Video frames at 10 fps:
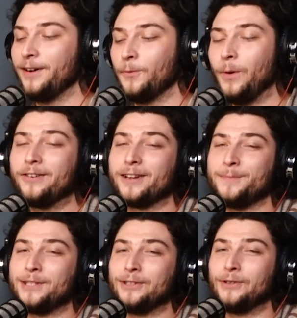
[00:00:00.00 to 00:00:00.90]
welcome
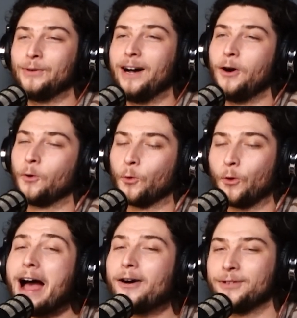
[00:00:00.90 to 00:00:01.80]
to a
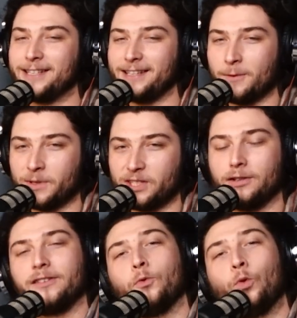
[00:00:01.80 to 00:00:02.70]
rousing
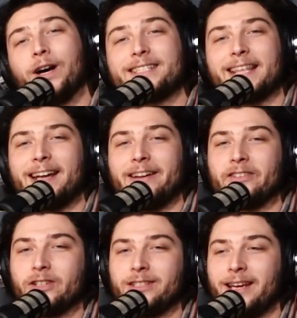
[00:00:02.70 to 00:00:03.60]
episode of Was That in
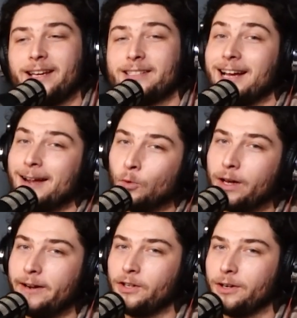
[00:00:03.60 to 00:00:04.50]
Good Taste? I'm
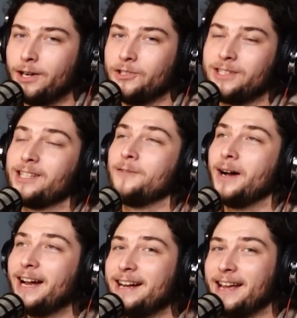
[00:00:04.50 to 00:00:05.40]
one of your hosts, and
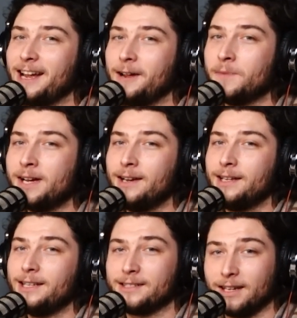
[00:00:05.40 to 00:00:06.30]
my name
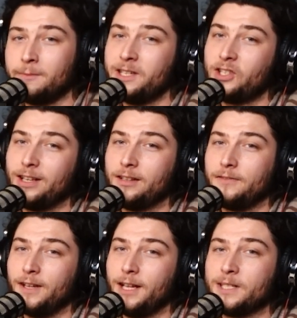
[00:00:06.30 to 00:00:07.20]
is going to be Chandler
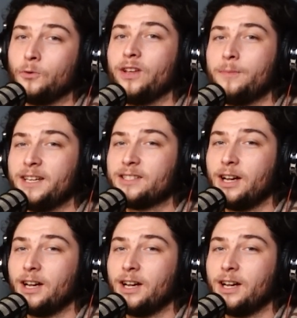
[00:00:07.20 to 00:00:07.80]
Phillips. And with me, as